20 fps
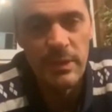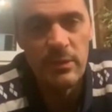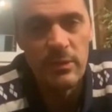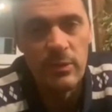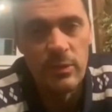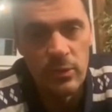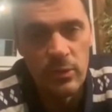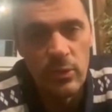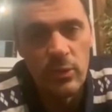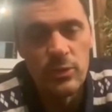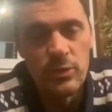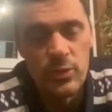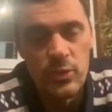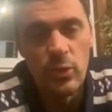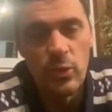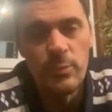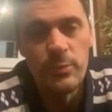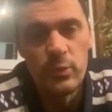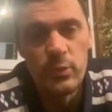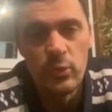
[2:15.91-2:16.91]
you know, not
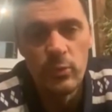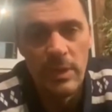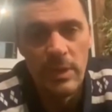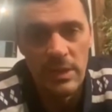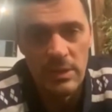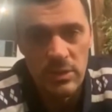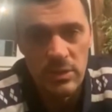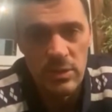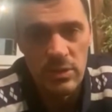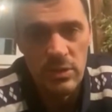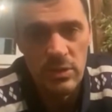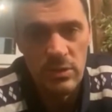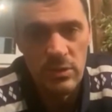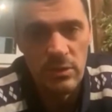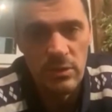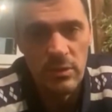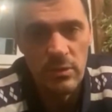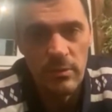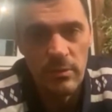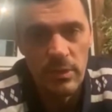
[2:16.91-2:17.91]
drop too much,
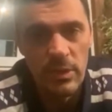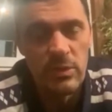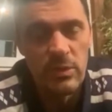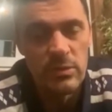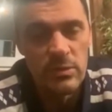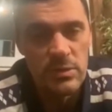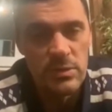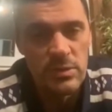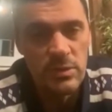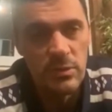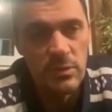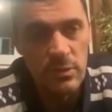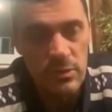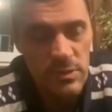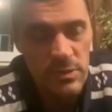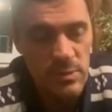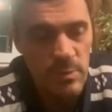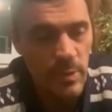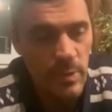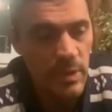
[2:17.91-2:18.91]
because, you know,
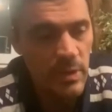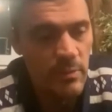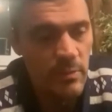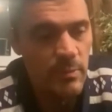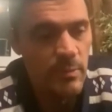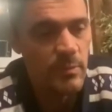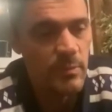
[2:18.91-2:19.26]
speed